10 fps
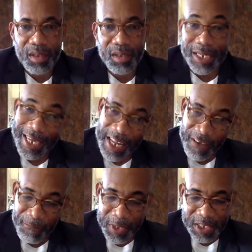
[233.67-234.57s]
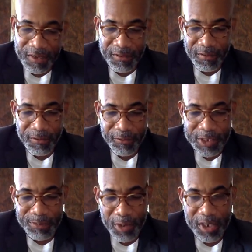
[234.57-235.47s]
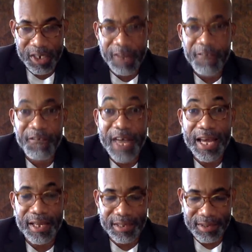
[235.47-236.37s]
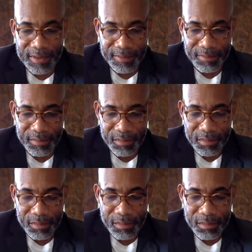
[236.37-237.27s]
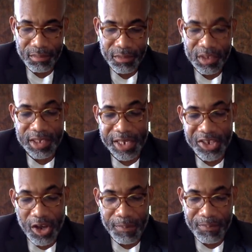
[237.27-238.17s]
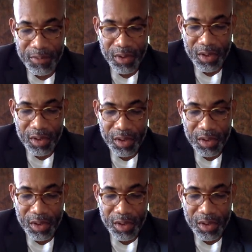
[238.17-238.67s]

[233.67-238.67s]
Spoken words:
The Kenneth person responded, thanks. She said, yup.